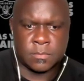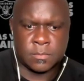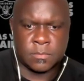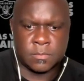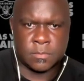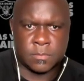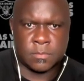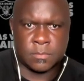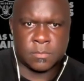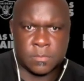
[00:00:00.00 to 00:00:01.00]

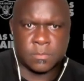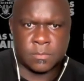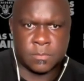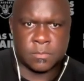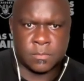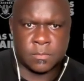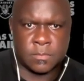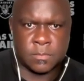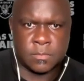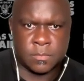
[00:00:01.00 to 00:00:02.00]

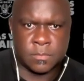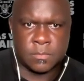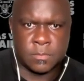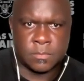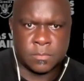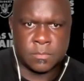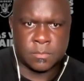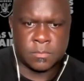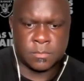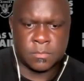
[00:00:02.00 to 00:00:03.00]

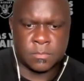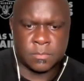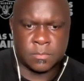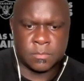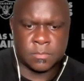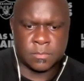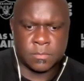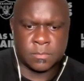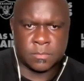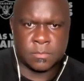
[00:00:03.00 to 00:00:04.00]

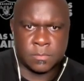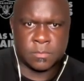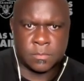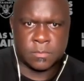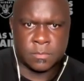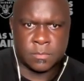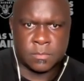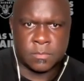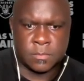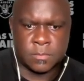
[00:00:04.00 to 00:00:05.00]

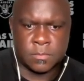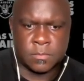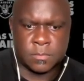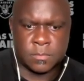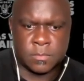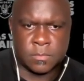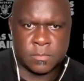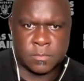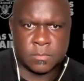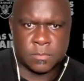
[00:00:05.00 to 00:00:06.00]

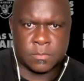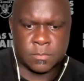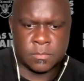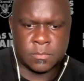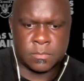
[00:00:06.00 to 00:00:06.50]
The person shown says nothing.